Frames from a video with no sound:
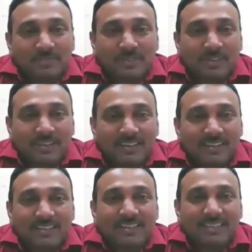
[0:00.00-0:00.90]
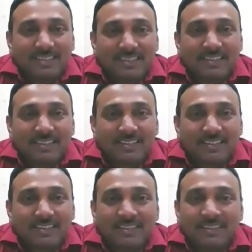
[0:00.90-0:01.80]

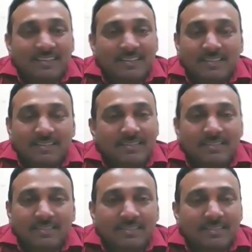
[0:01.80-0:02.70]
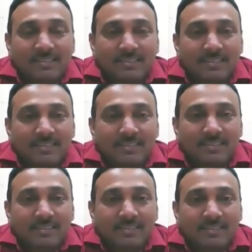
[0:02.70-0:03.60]

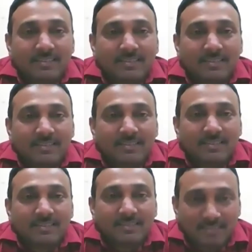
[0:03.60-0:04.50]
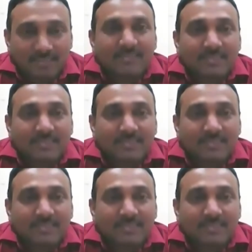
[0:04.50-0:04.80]
(not speaking)